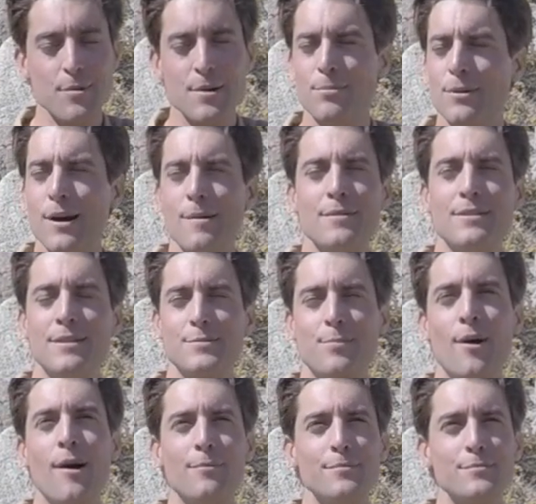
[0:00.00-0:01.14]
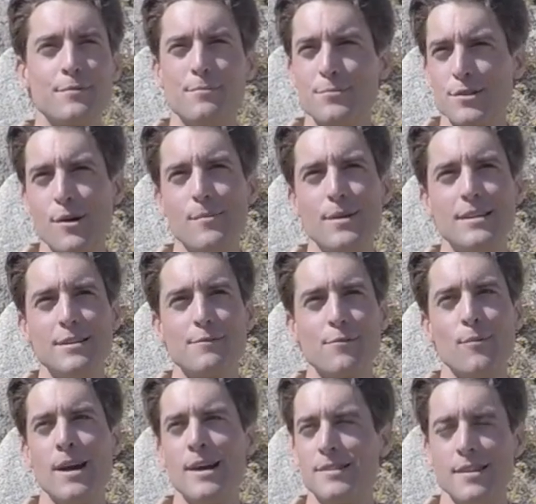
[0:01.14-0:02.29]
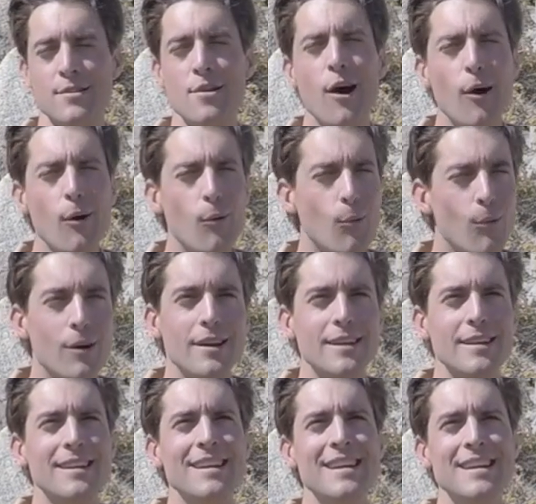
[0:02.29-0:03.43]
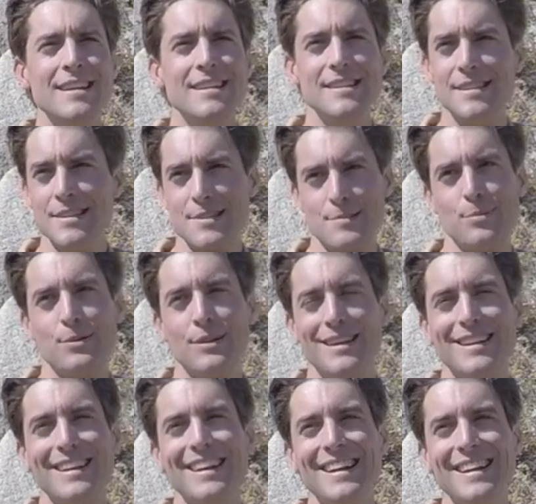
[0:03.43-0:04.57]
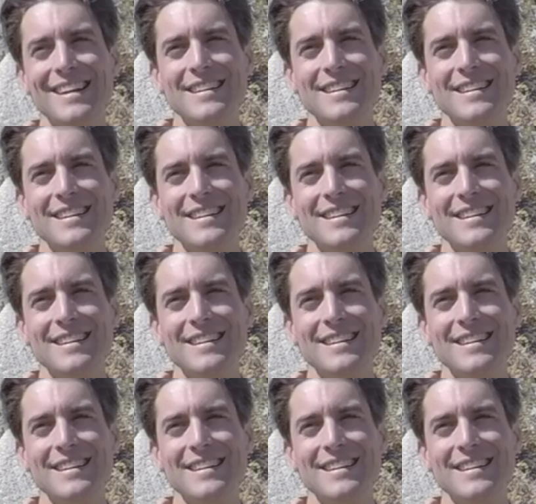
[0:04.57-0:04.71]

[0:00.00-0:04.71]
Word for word: People come at these problems from so many different ways, and no one discipline